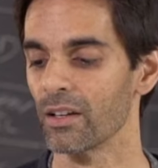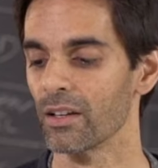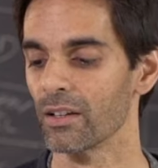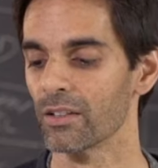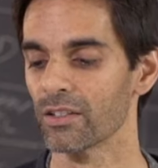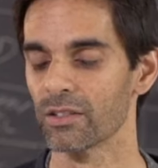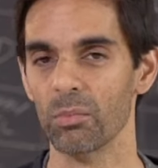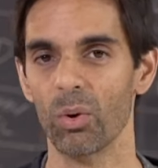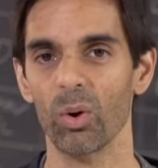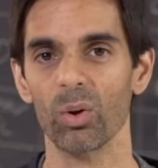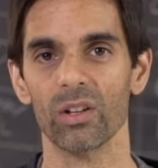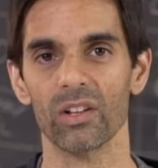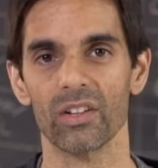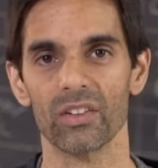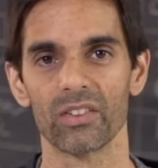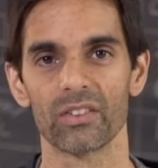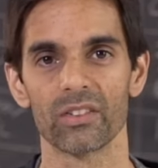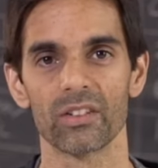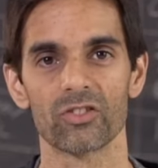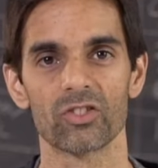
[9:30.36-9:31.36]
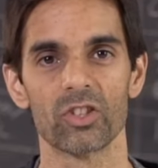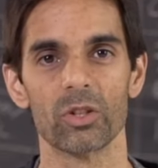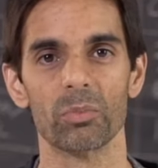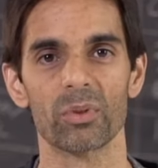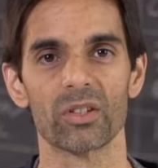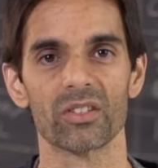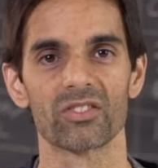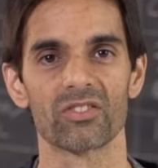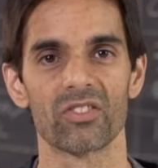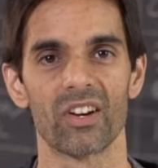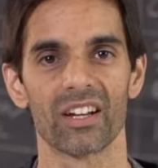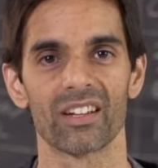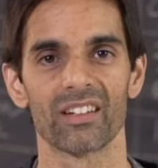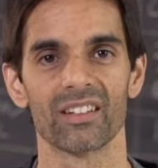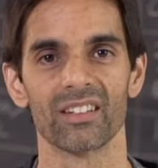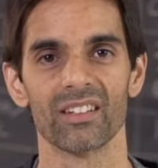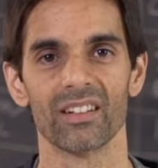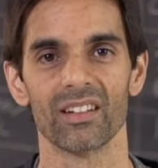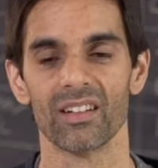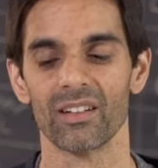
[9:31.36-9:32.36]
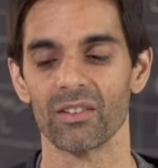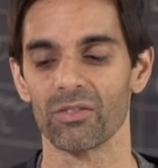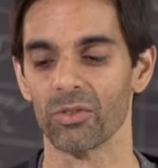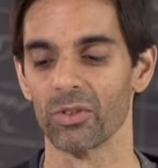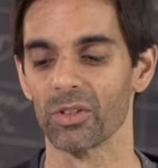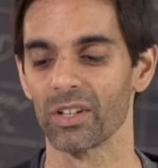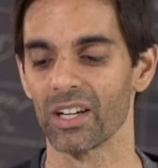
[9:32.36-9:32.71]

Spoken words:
smallest GPS tracker for